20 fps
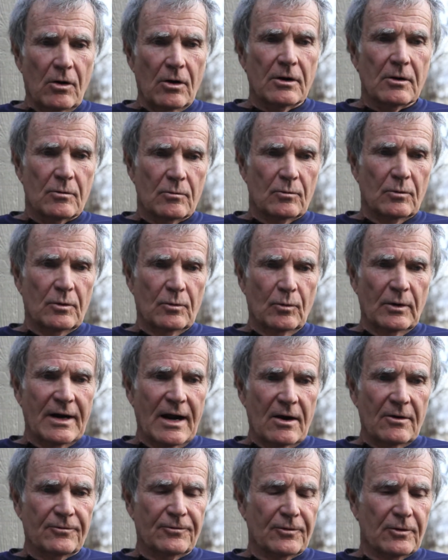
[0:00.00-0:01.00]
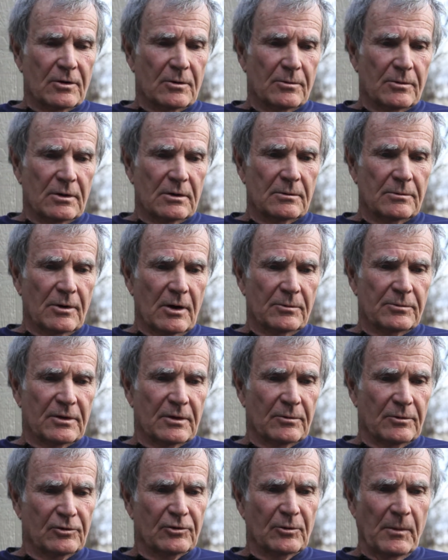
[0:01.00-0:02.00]
went out for it
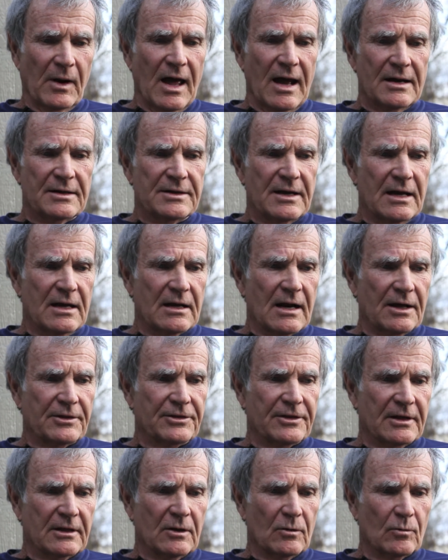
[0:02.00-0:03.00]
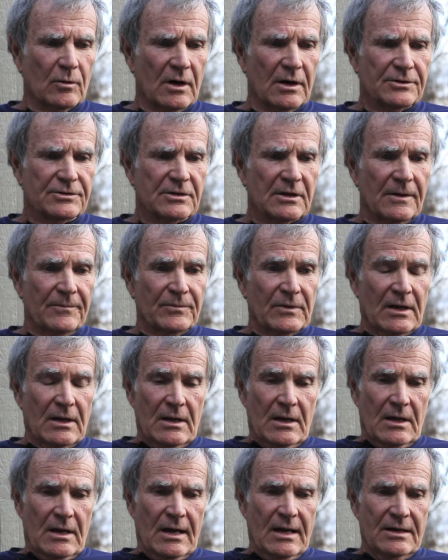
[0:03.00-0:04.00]
was a blind date, I think it was,
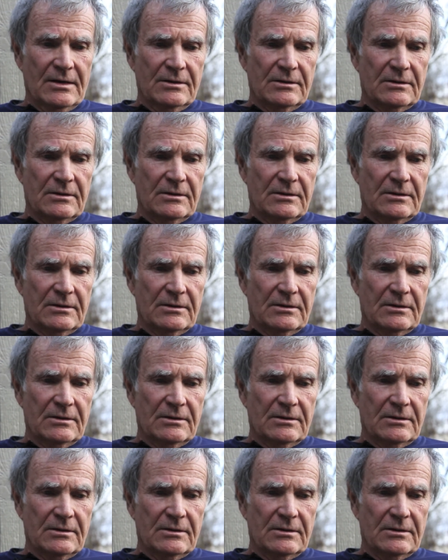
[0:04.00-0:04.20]
and